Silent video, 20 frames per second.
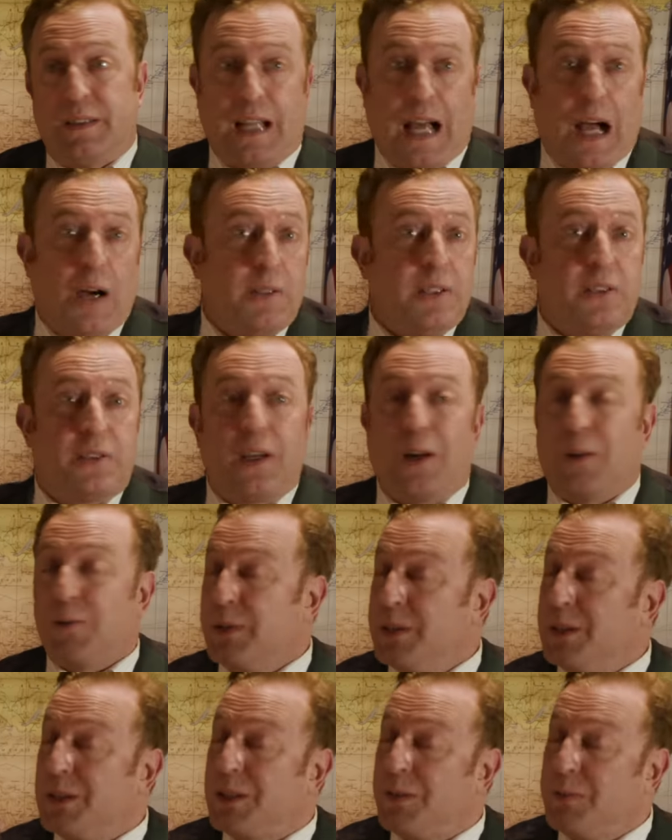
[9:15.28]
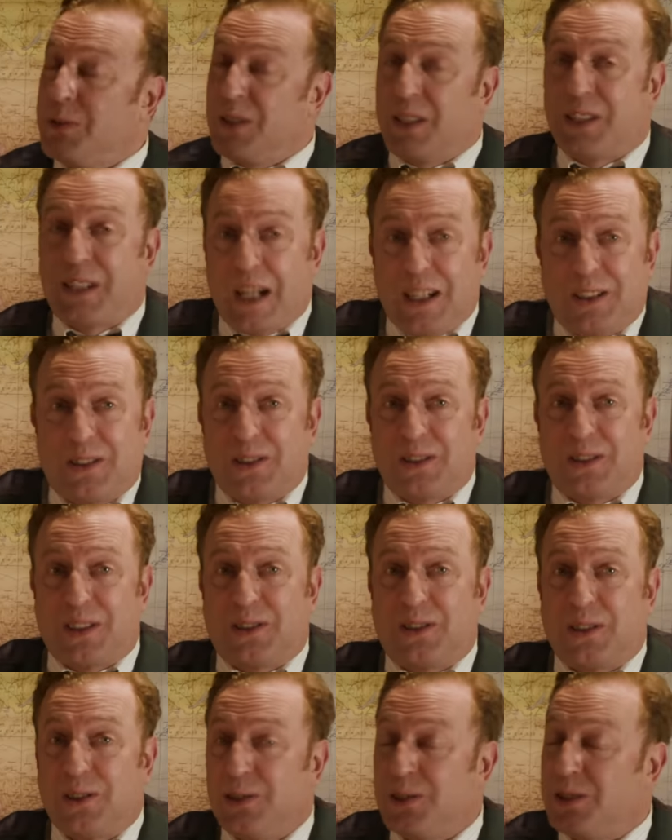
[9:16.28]
now he's got real communications
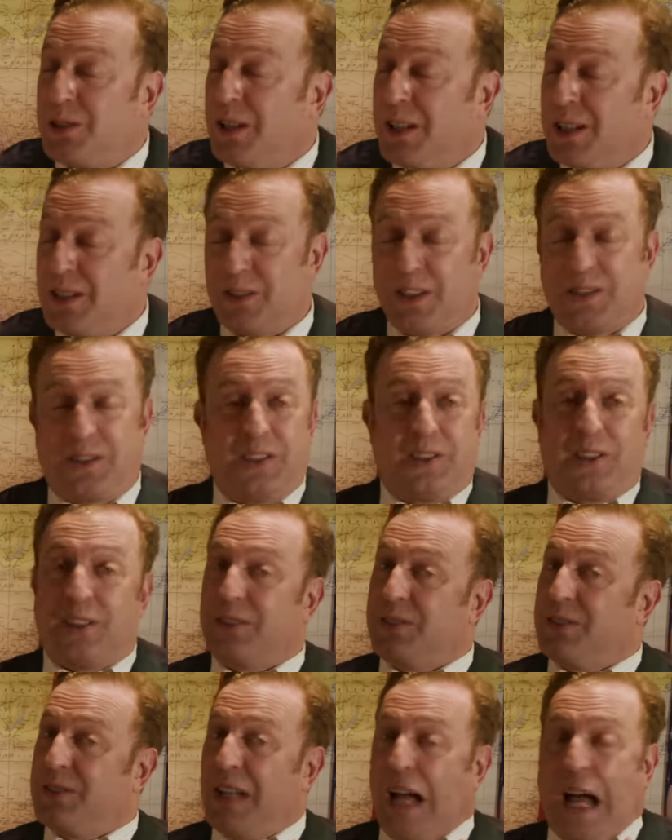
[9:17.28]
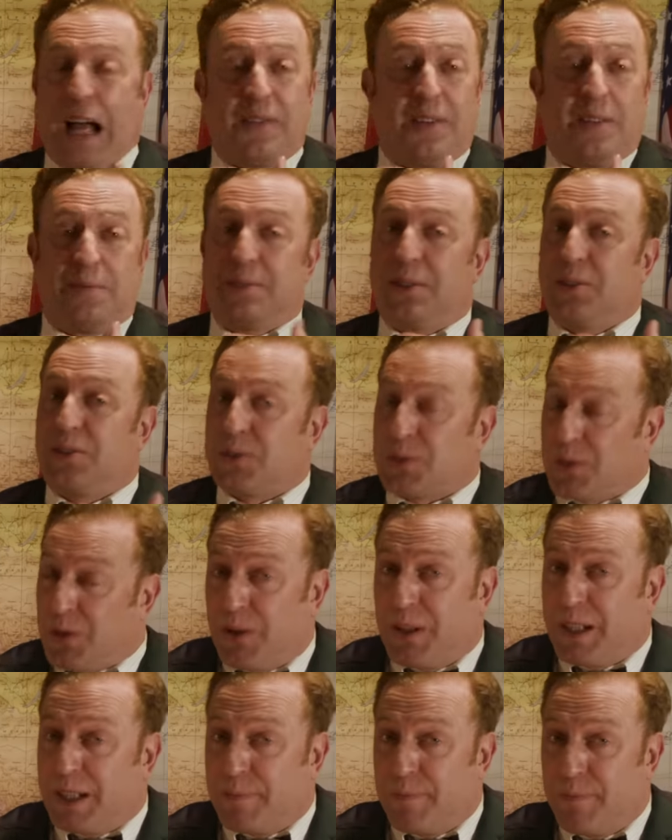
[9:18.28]
issues since he just had them
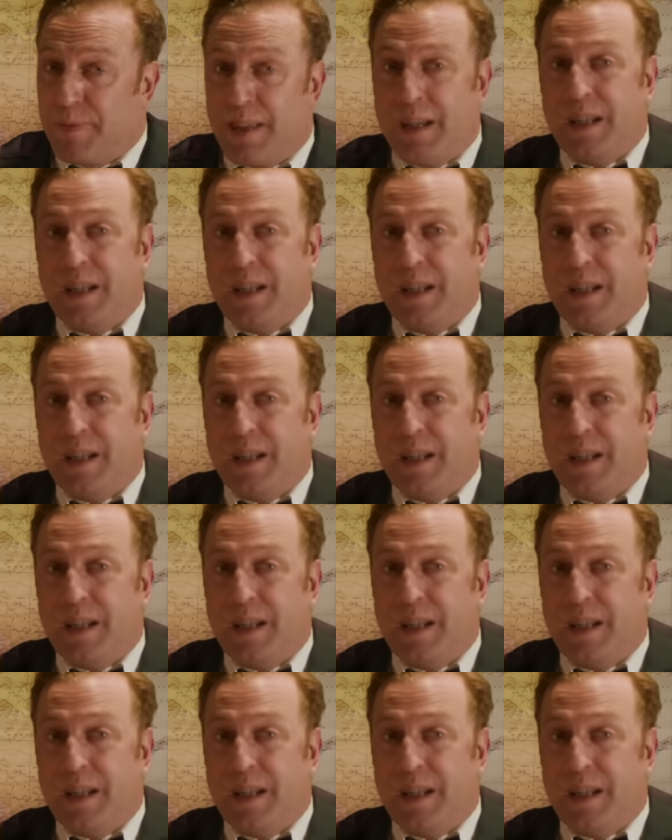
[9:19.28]
destroyed.